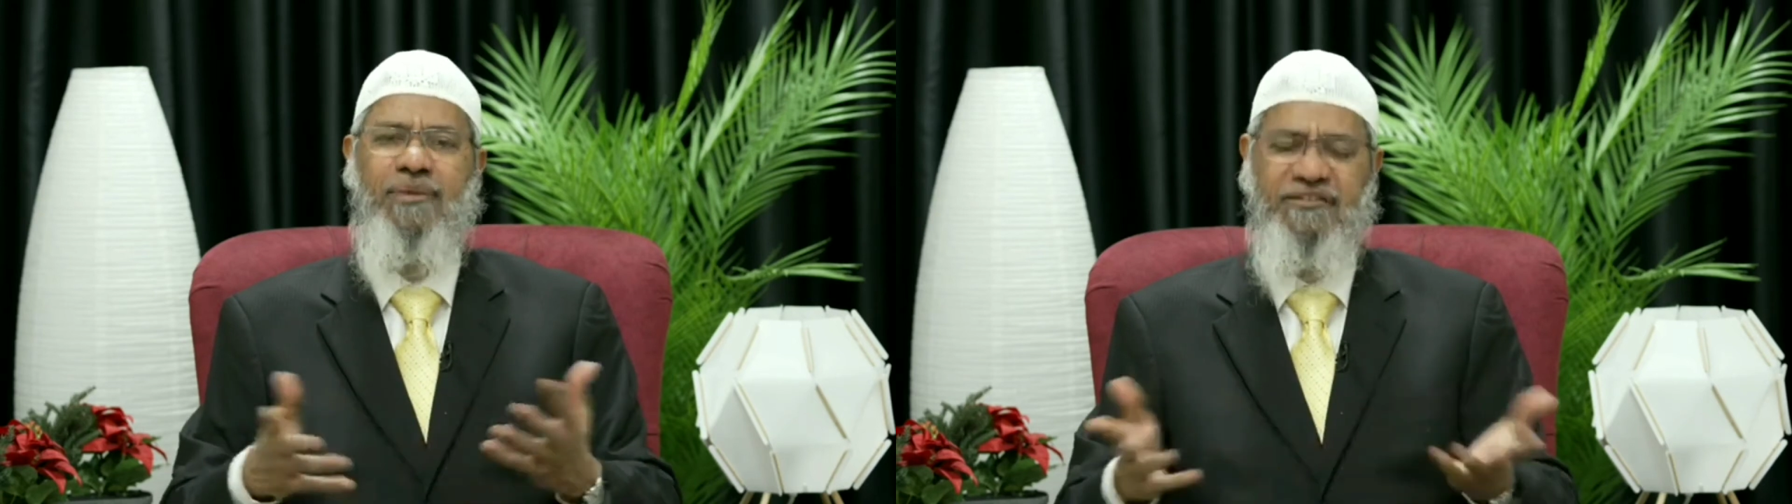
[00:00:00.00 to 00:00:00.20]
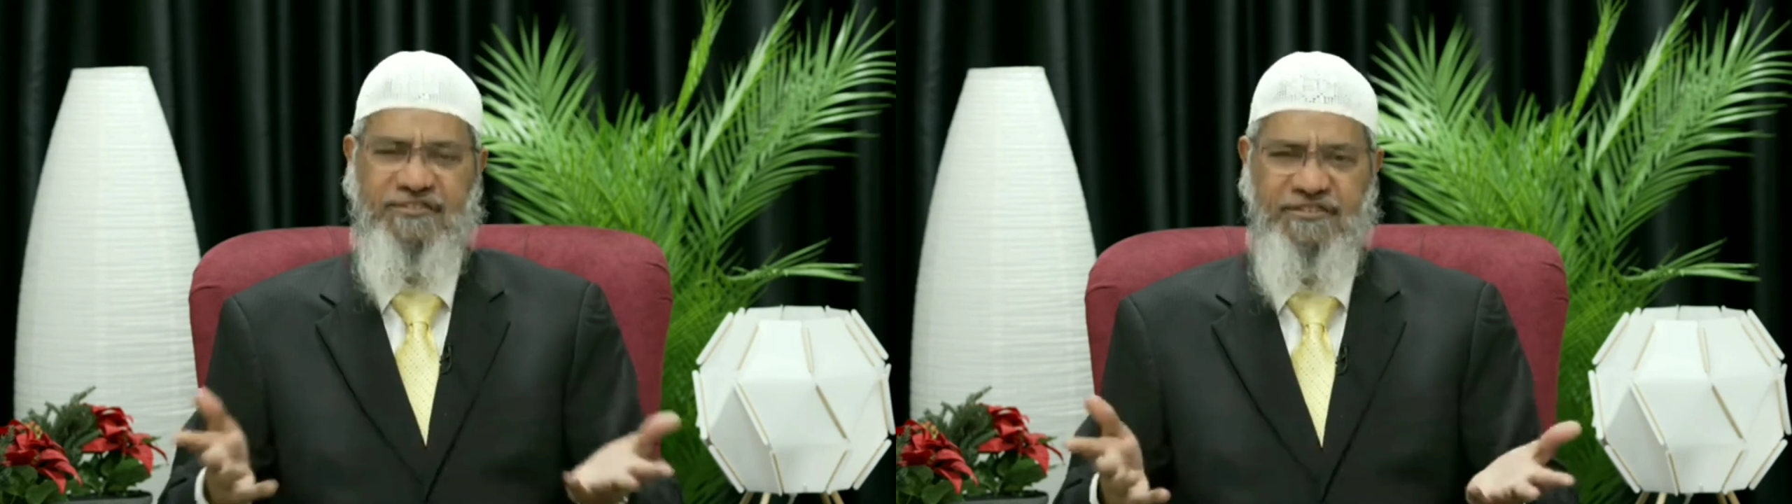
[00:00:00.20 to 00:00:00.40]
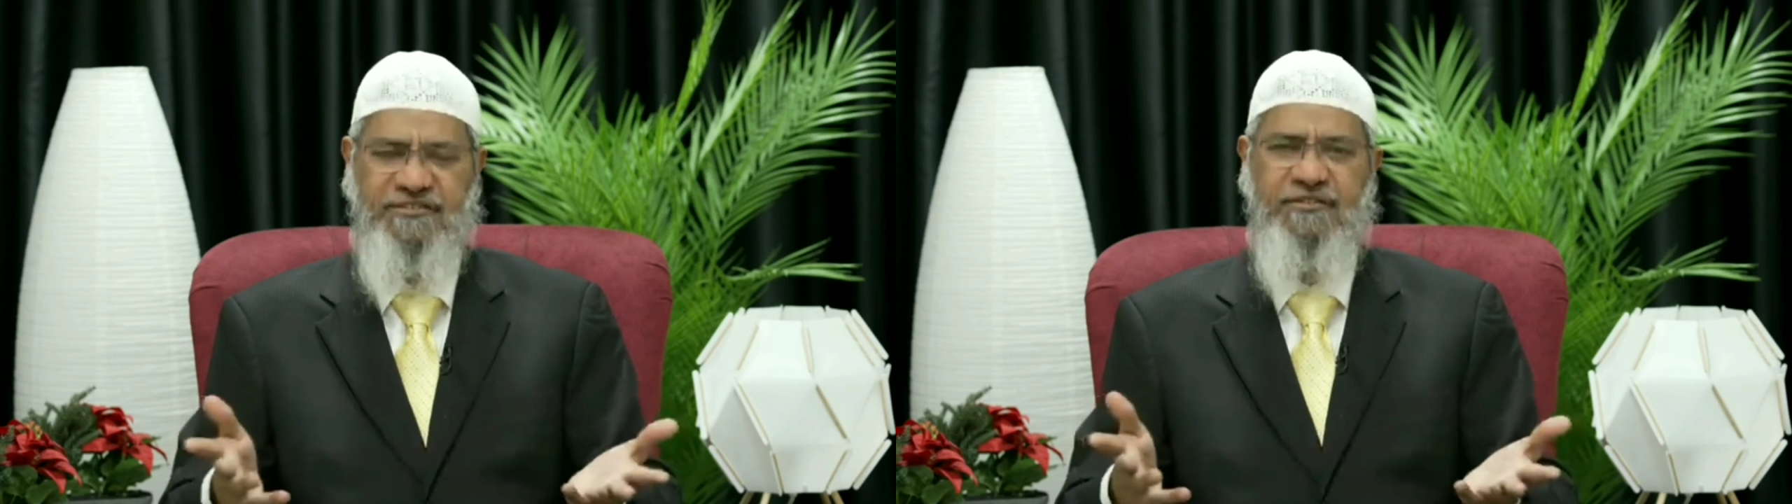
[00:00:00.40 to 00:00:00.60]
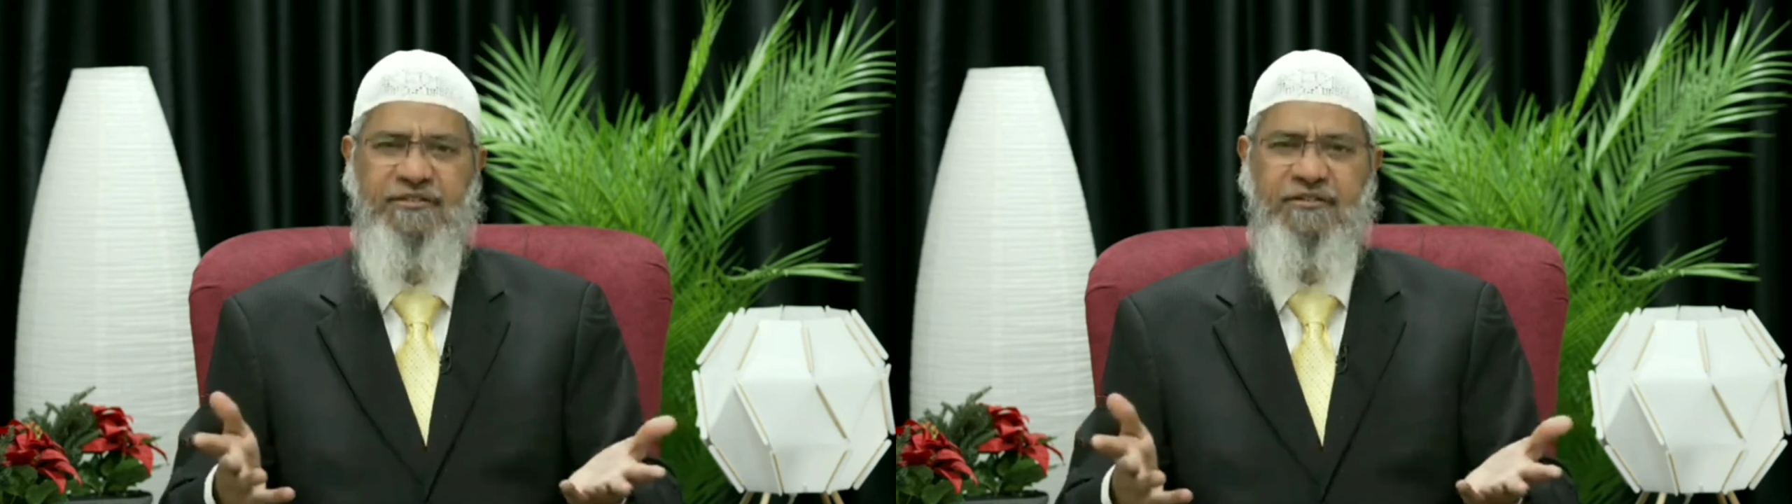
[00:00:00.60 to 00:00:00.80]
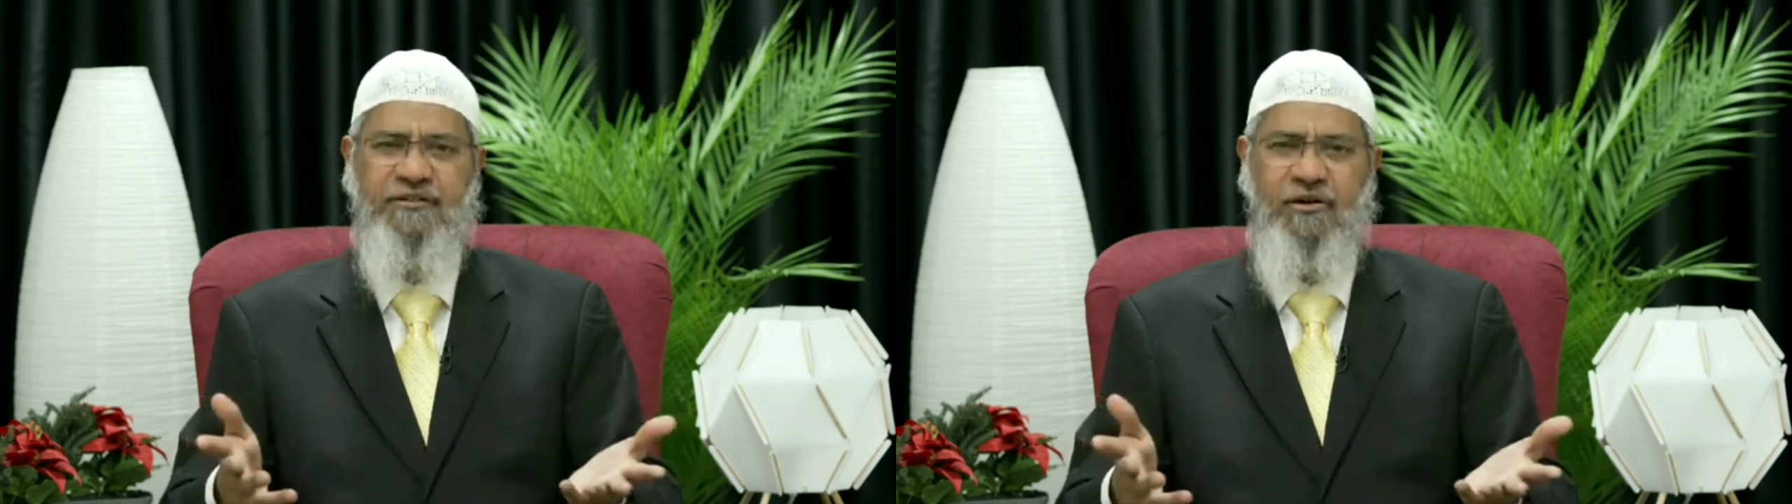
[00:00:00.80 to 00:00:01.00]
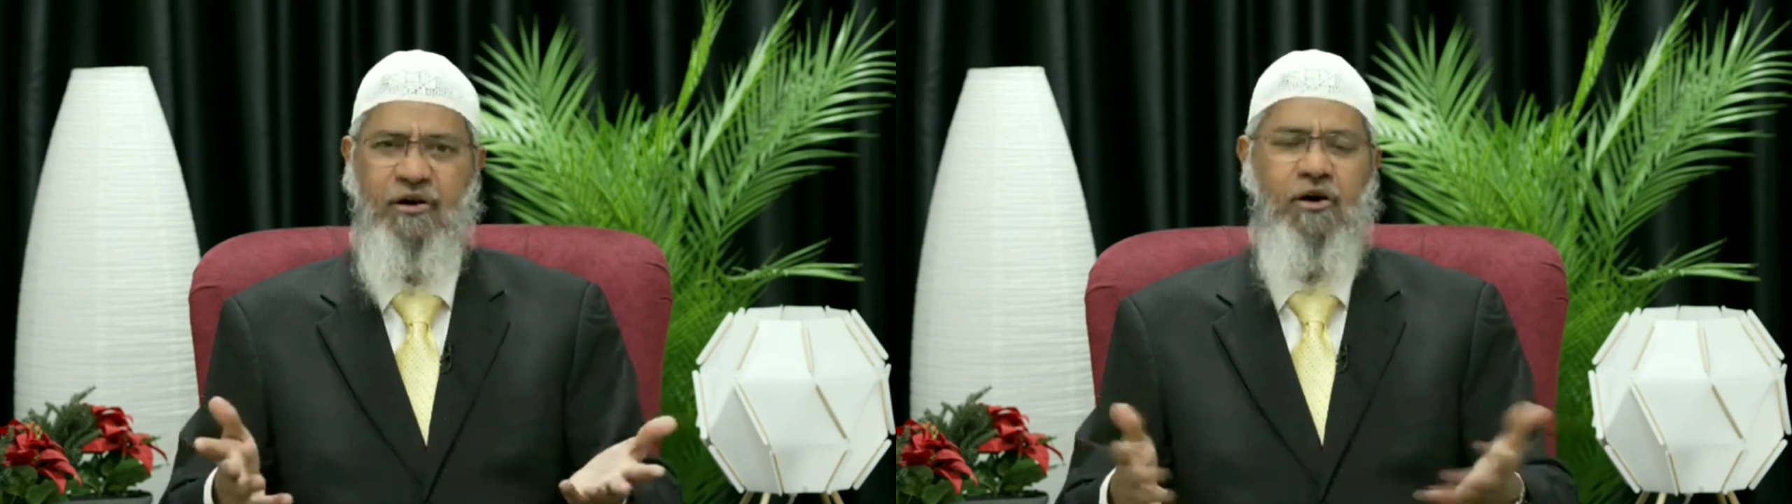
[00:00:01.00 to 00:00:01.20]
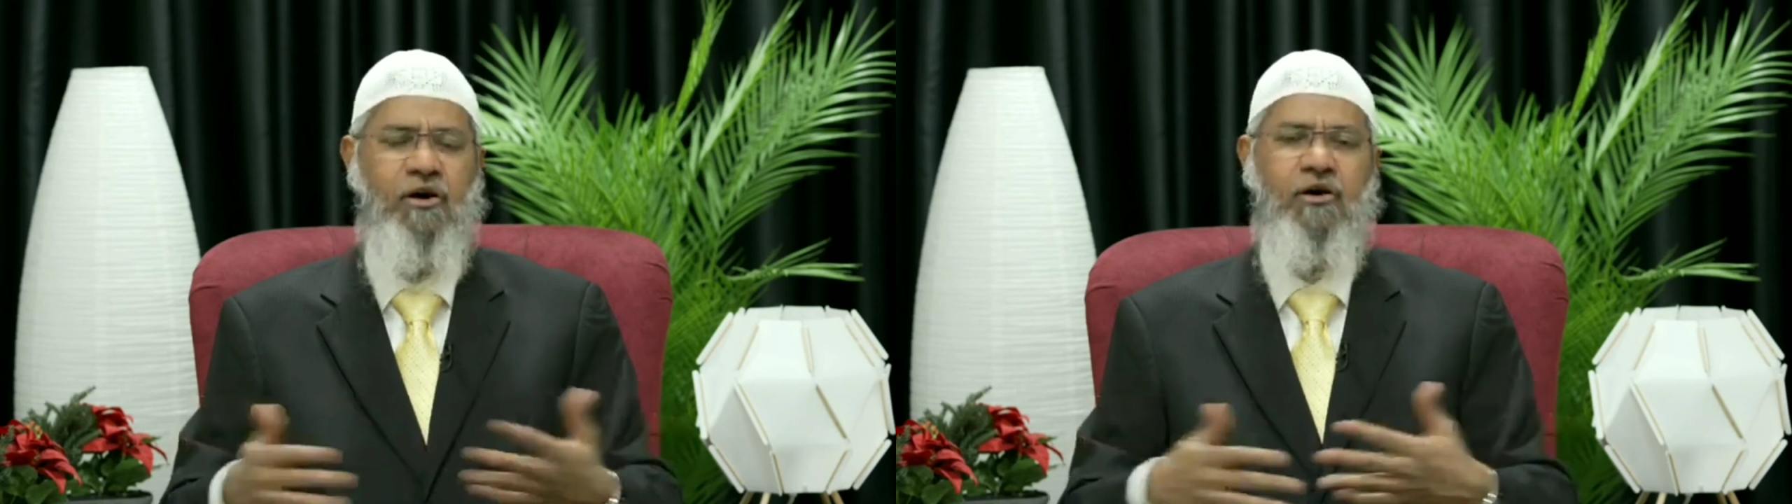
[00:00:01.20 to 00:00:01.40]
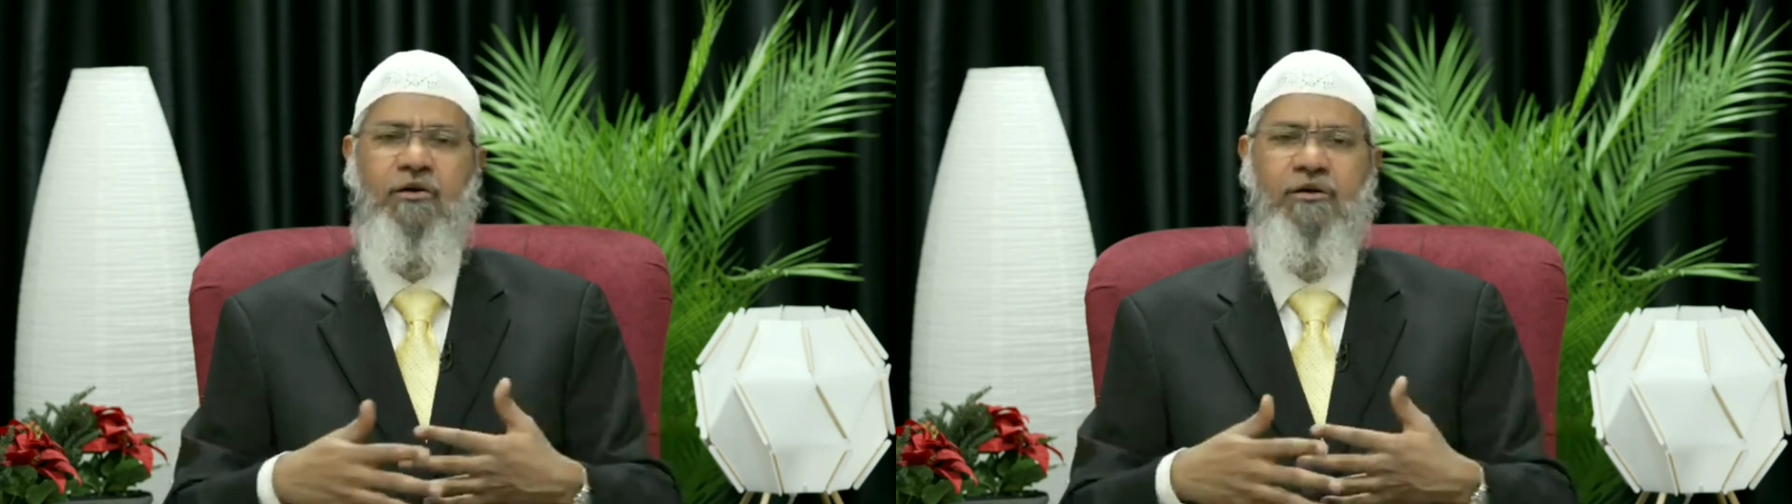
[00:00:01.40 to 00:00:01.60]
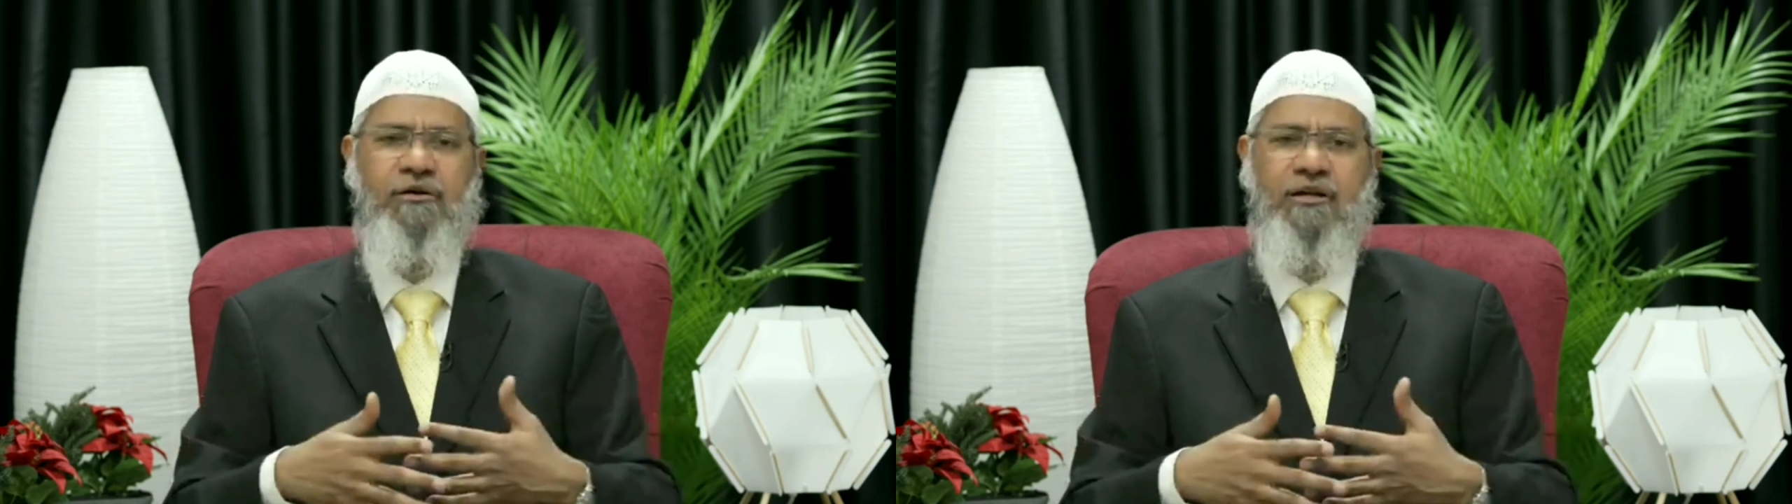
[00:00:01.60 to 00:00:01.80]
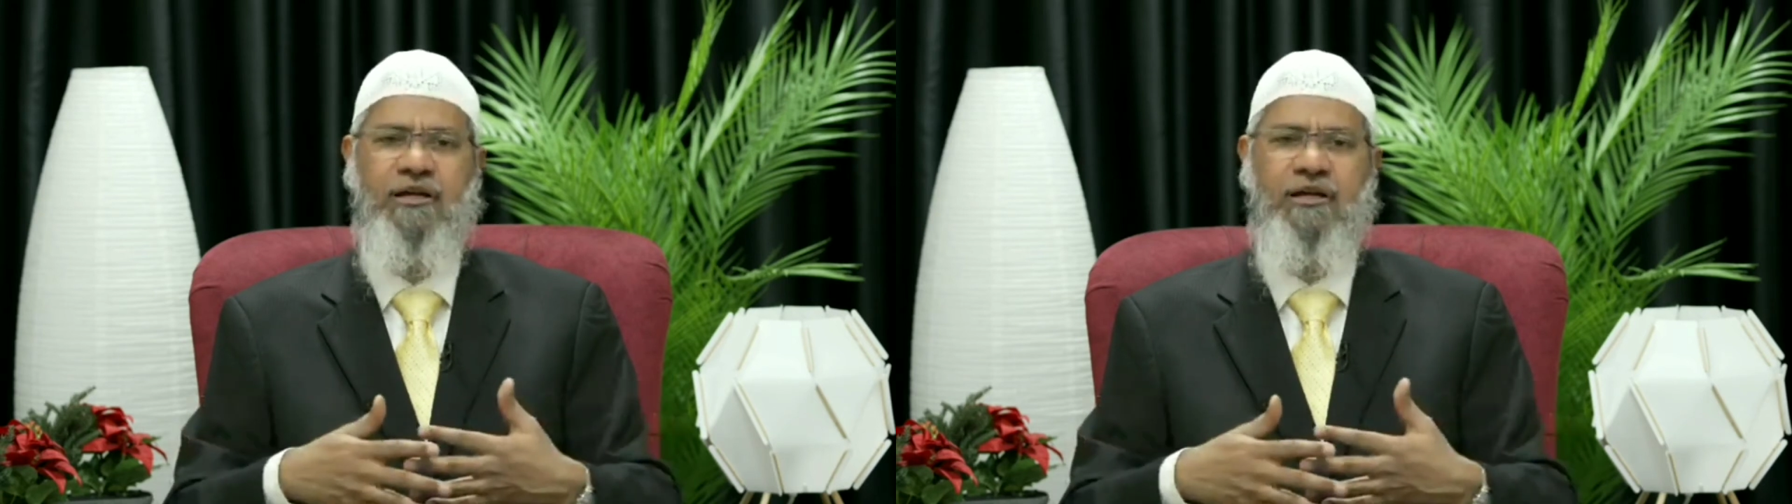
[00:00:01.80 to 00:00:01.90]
places or